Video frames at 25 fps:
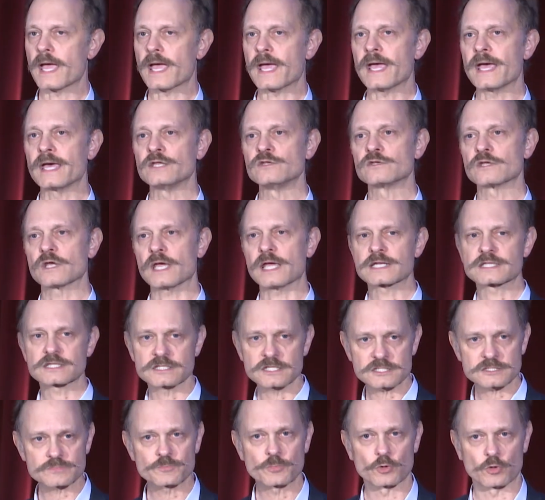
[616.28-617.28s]
And at
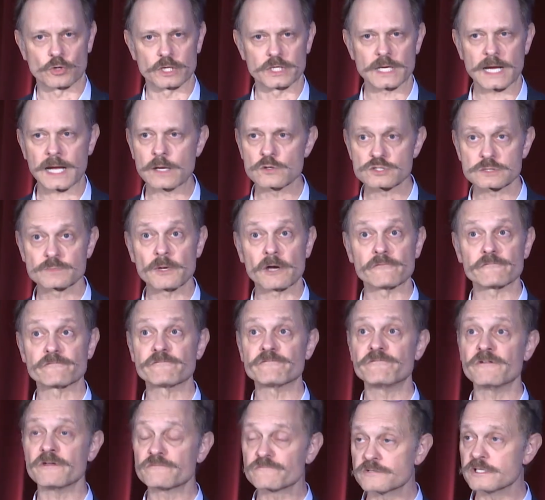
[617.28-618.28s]
this point, I was about
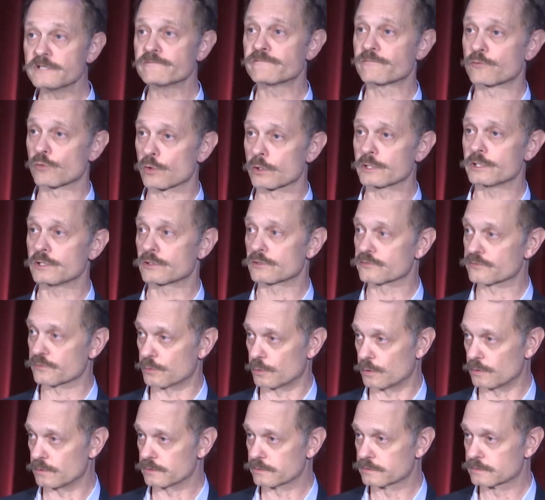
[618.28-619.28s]
54 years
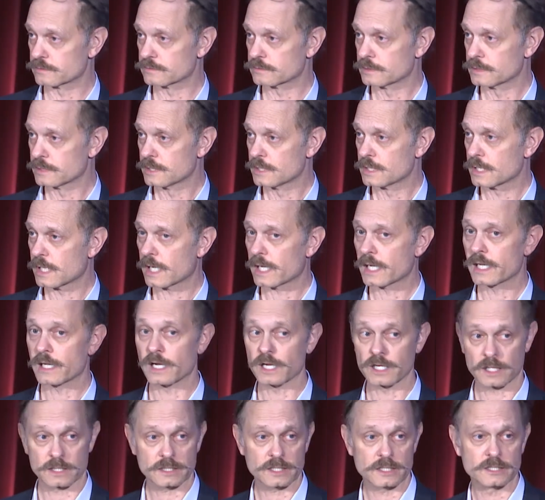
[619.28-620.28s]
old,
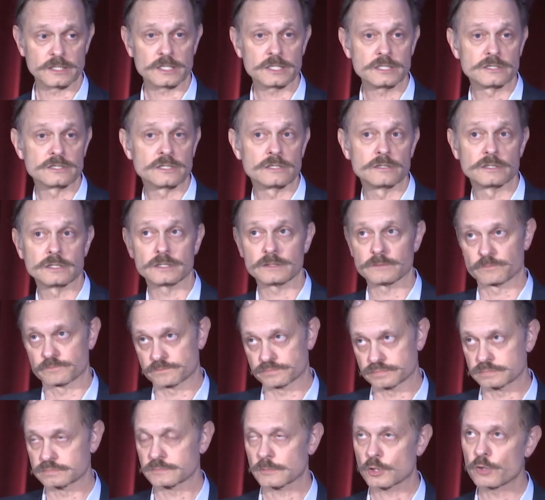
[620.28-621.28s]
in the
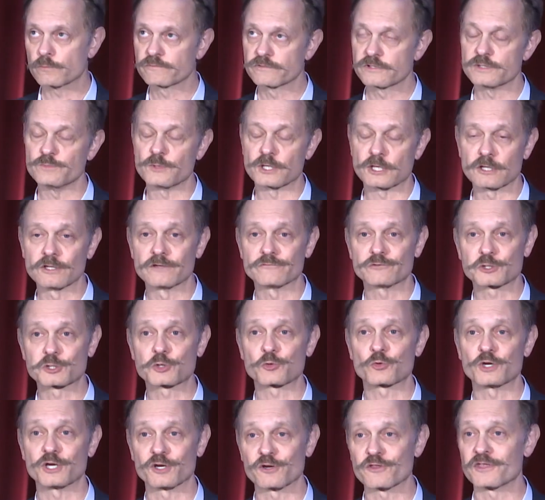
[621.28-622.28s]
hopefully middle of a
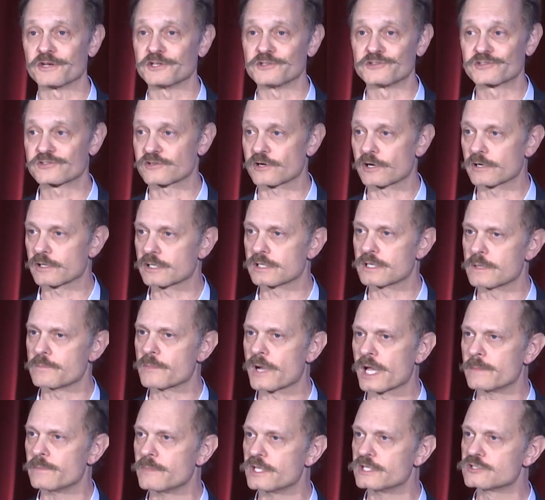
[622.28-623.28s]
career that had started in
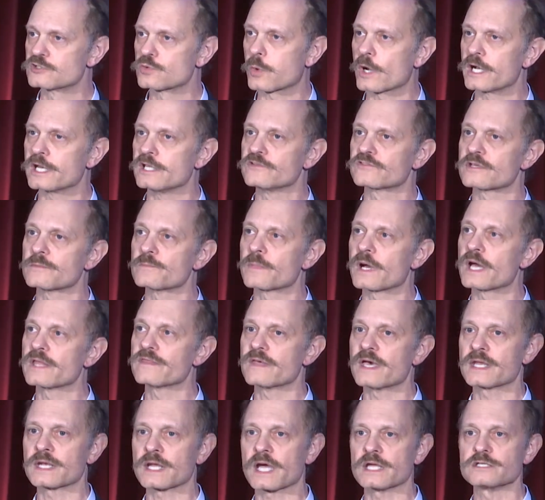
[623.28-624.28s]
my mid-20s, and by
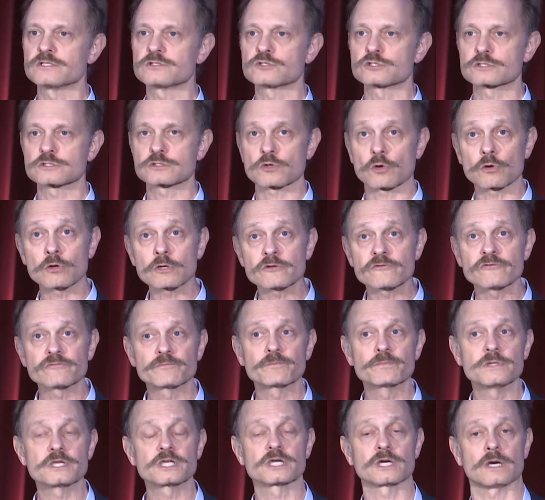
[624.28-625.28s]
then I'd sort
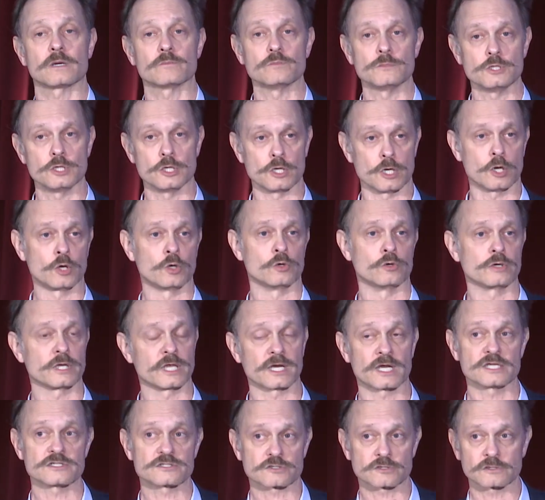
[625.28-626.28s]
of become known,
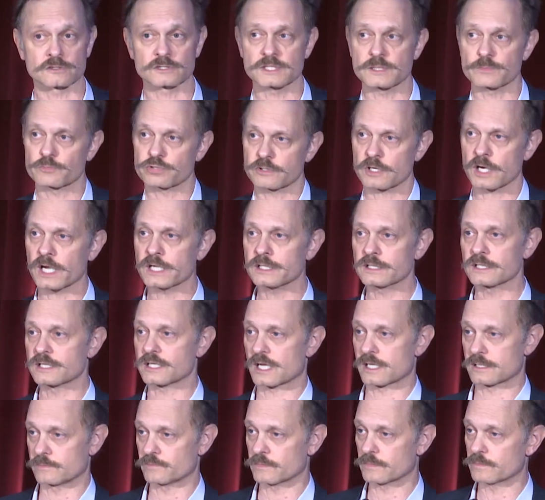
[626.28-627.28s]
and I certainly prided
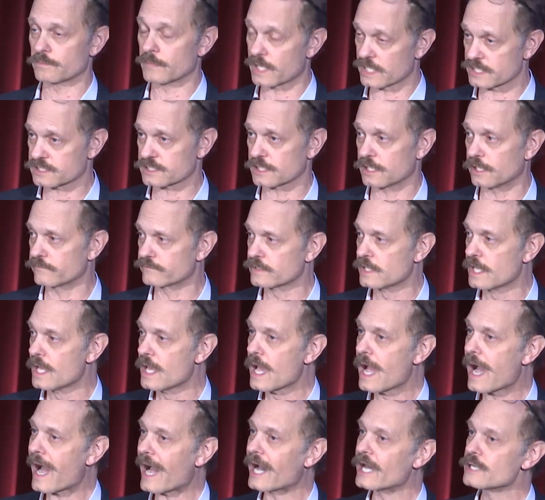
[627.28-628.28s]
on
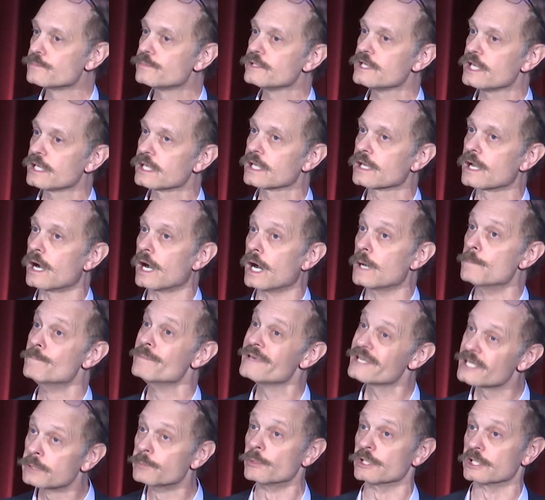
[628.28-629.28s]
myself, on being a
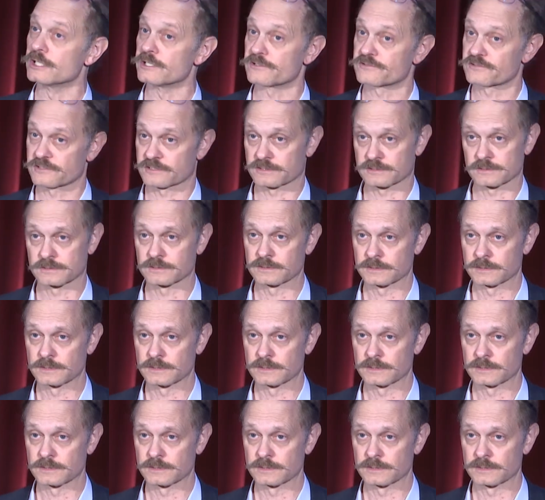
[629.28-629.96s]
minimalist